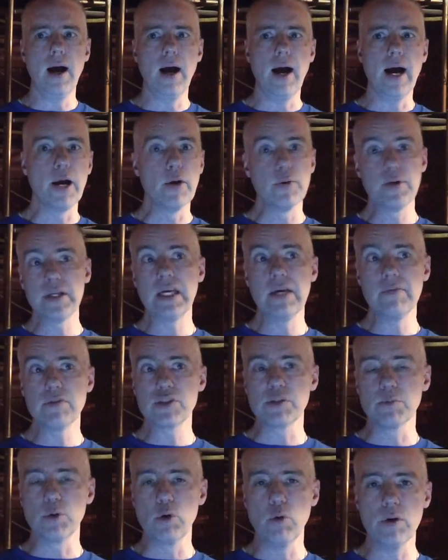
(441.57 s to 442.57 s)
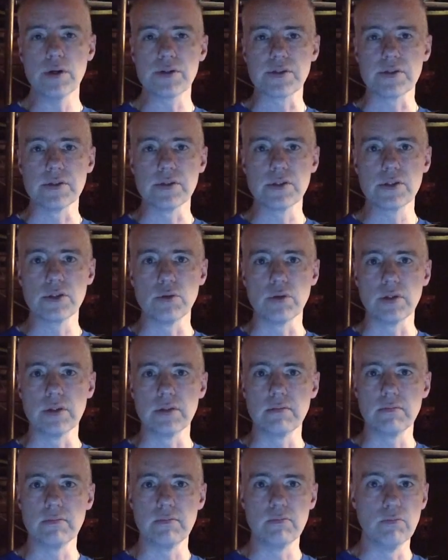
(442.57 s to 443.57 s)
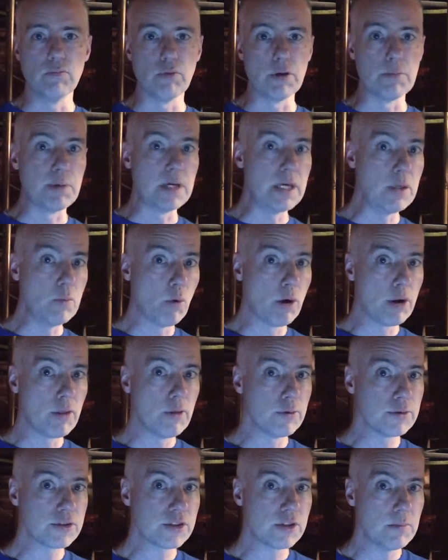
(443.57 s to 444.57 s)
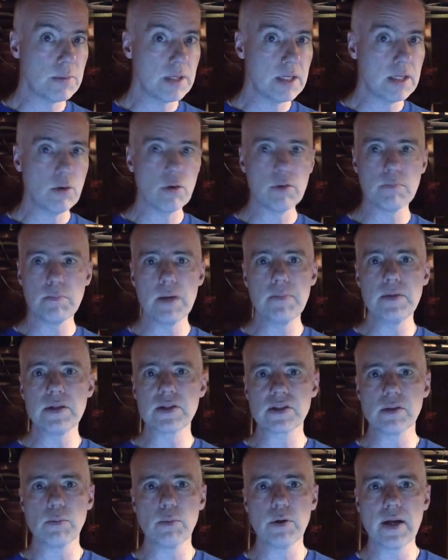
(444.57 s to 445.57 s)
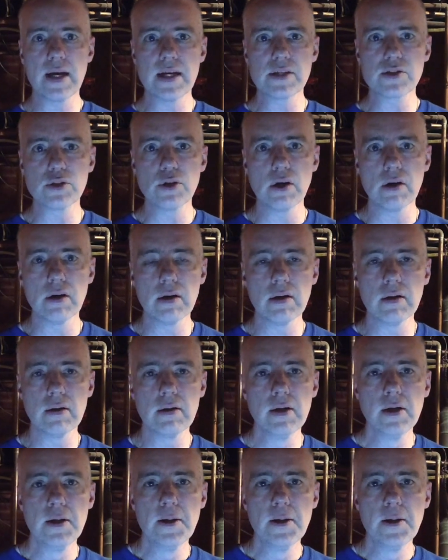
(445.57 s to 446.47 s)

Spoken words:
I already gave you some causes. You can repeat one of those to me, or maybe someone has a